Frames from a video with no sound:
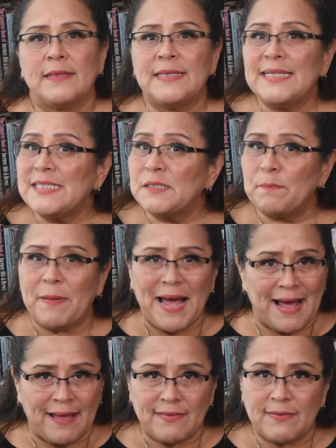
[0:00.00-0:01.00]
This
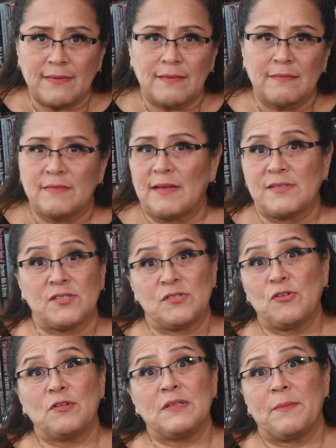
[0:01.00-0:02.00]
path does
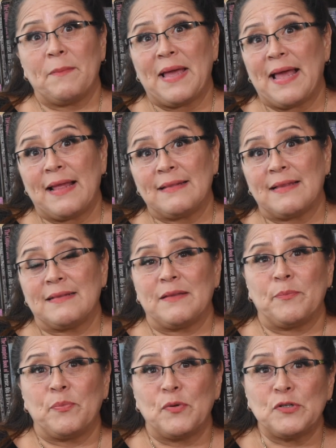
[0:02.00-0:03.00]
not demand that the
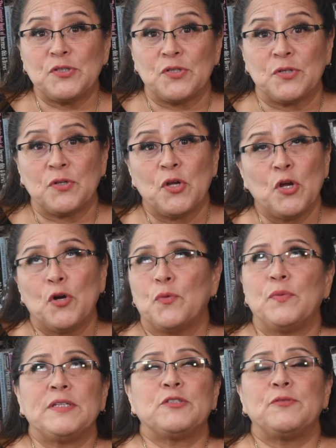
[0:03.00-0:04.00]
person
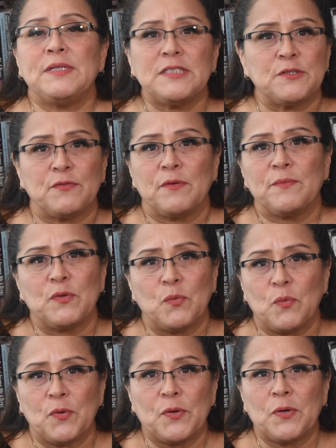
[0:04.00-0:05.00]
retreats from the
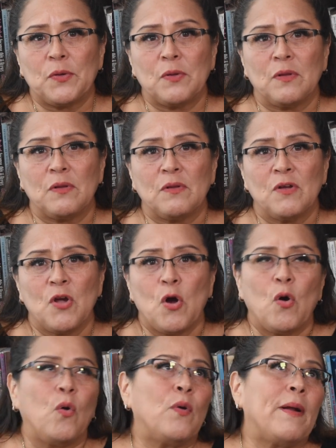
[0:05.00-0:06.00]
world
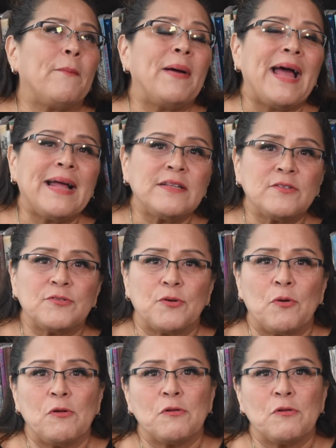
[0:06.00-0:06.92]
or abandon all